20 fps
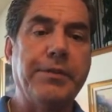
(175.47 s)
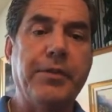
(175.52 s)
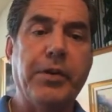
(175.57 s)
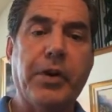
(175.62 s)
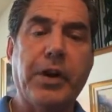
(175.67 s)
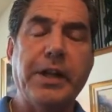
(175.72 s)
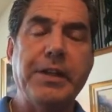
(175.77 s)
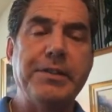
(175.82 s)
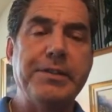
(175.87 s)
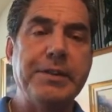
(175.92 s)

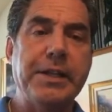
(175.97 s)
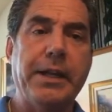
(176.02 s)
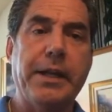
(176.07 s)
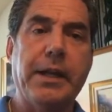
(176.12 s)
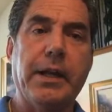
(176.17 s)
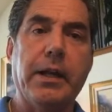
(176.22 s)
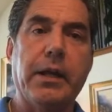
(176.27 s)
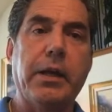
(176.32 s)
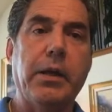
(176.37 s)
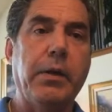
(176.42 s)
very
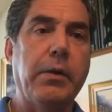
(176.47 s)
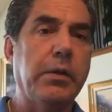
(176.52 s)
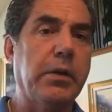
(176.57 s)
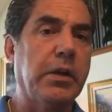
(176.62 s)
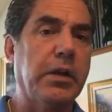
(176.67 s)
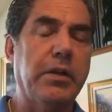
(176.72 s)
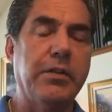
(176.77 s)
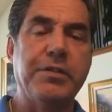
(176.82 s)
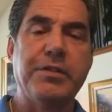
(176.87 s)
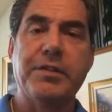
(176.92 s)
scenic,
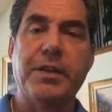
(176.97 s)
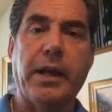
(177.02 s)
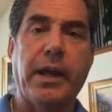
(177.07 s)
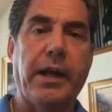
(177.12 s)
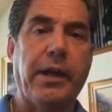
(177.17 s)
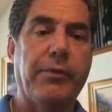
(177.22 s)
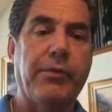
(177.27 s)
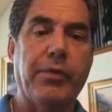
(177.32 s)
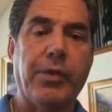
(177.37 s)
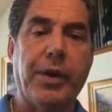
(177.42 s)
close to
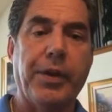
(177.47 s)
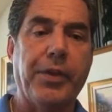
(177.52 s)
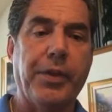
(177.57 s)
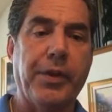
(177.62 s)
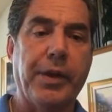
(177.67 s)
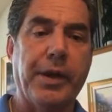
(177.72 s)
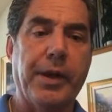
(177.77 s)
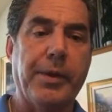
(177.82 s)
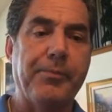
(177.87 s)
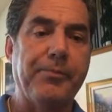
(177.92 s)

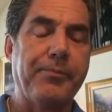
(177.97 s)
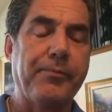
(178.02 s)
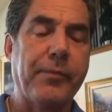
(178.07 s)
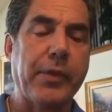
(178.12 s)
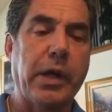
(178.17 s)
everything.